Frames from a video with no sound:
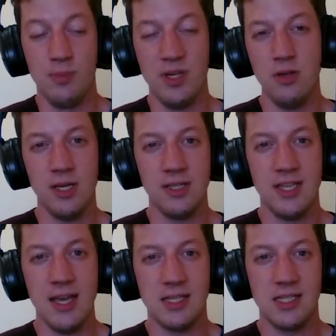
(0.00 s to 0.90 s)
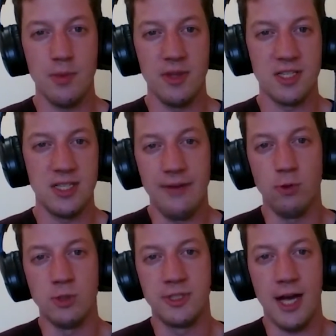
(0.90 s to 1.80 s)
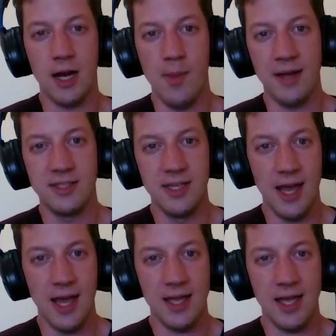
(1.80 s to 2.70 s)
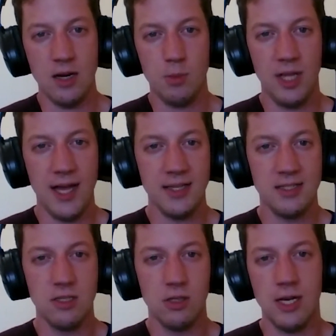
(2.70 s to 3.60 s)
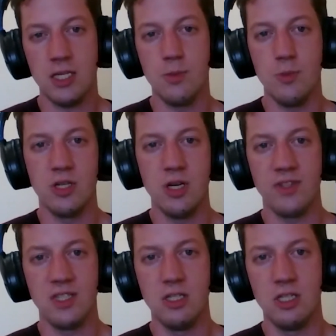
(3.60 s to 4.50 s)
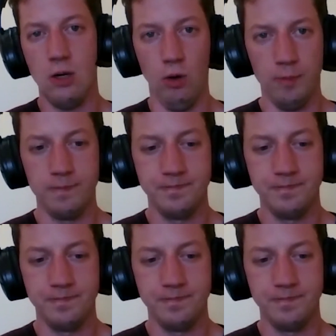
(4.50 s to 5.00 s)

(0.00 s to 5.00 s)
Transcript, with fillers: But you can take some of the stuff we'll talk about today and apply it to your customer service in general.